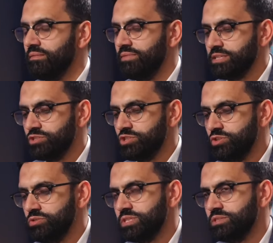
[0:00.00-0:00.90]
their
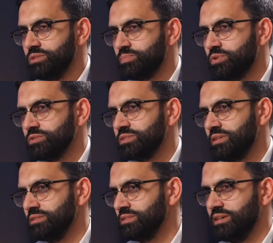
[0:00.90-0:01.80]
duty to
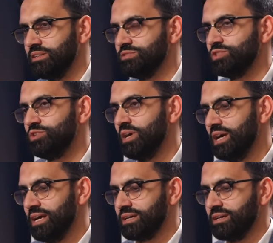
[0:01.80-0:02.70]
proselytize, to
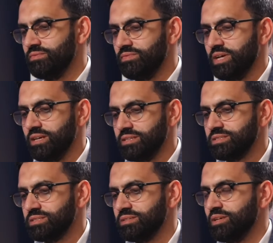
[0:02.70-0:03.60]

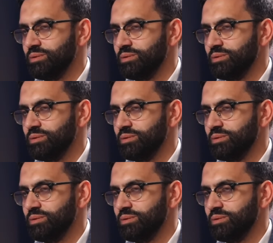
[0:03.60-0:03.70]
convert